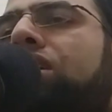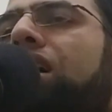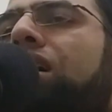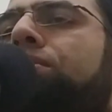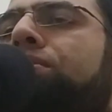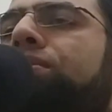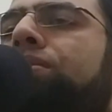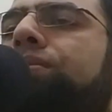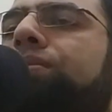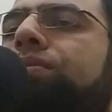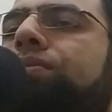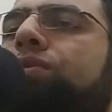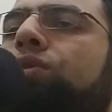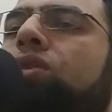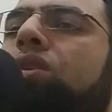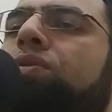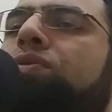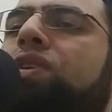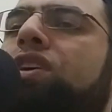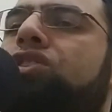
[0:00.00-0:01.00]
up
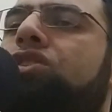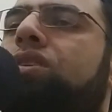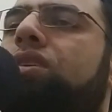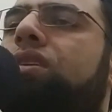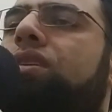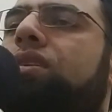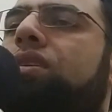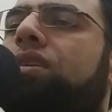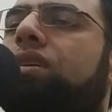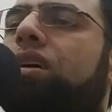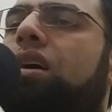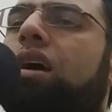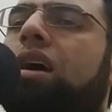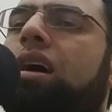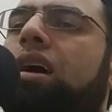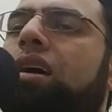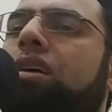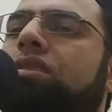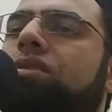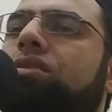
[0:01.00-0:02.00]
for fajr
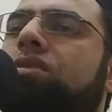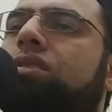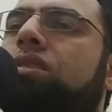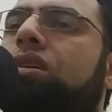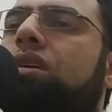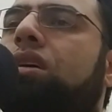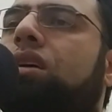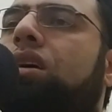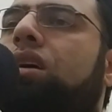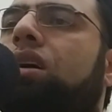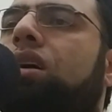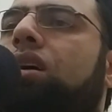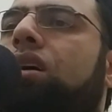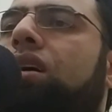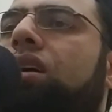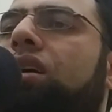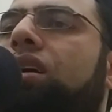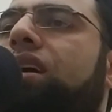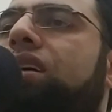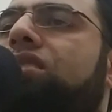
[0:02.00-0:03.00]
and
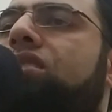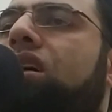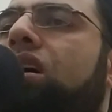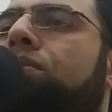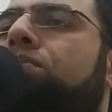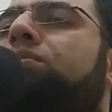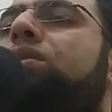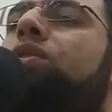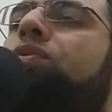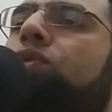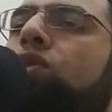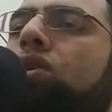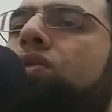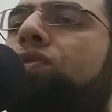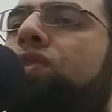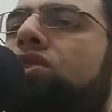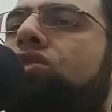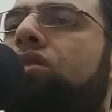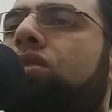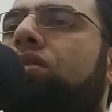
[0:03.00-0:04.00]
uh, get up before
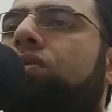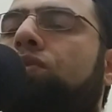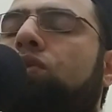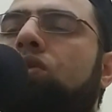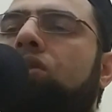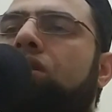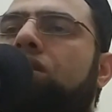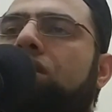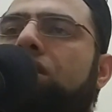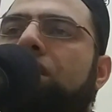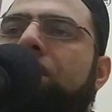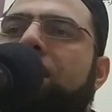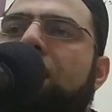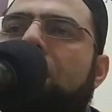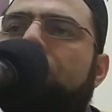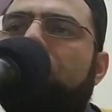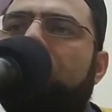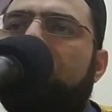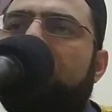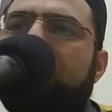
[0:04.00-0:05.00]
fajr for
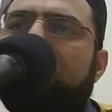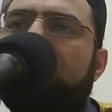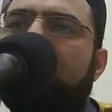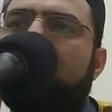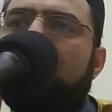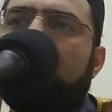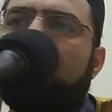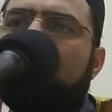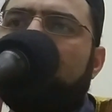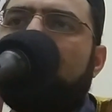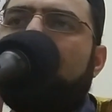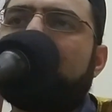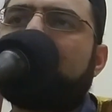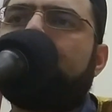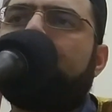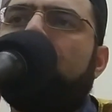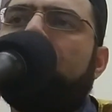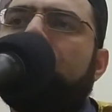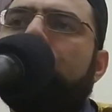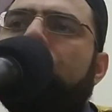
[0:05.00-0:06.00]
qiyam al-layl. Last
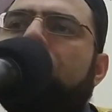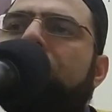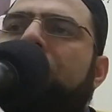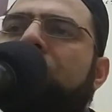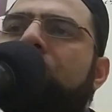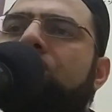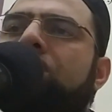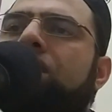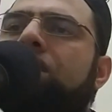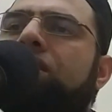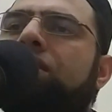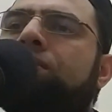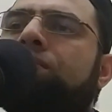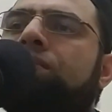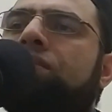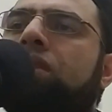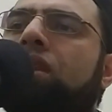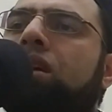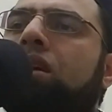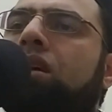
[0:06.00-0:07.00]
point we mentioned
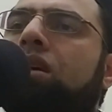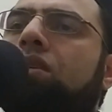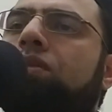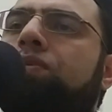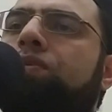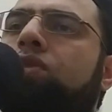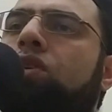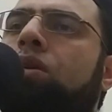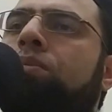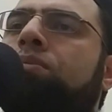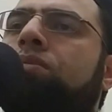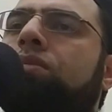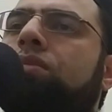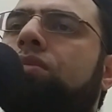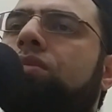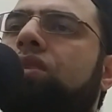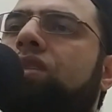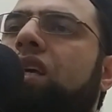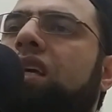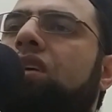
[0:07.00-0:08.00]
from
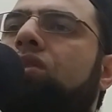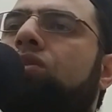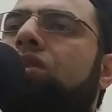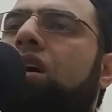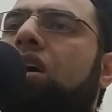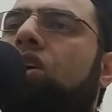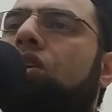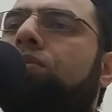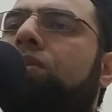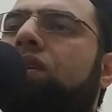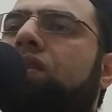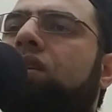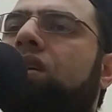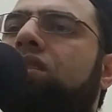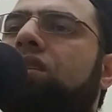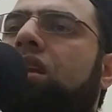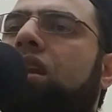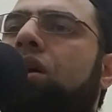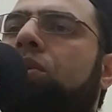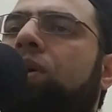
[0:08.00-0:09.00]
Sayyidina Umar
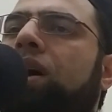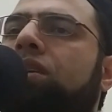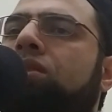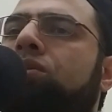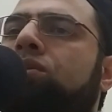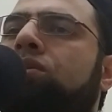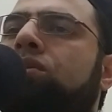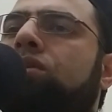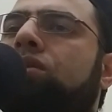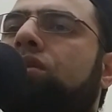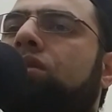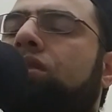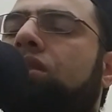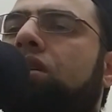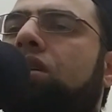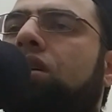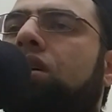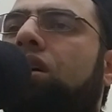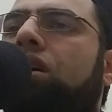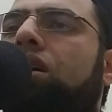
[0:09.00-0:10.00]
radiallahu anhu,
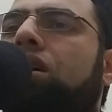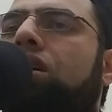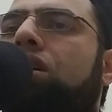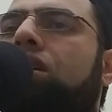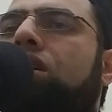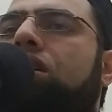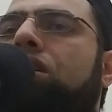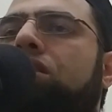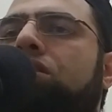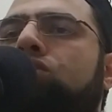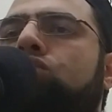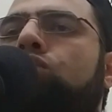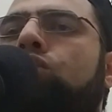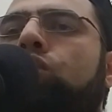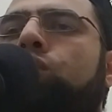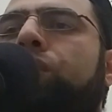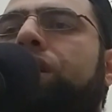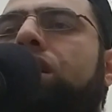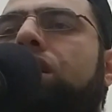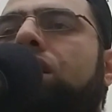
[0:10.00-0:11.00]
uh, two
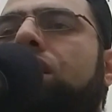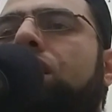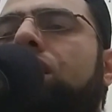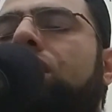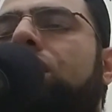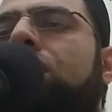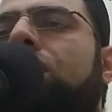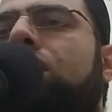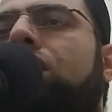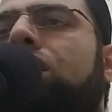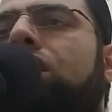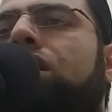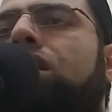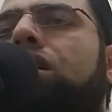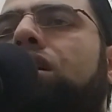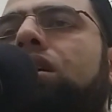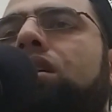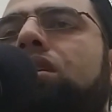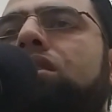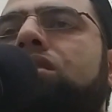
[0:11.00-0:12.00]
quick uh,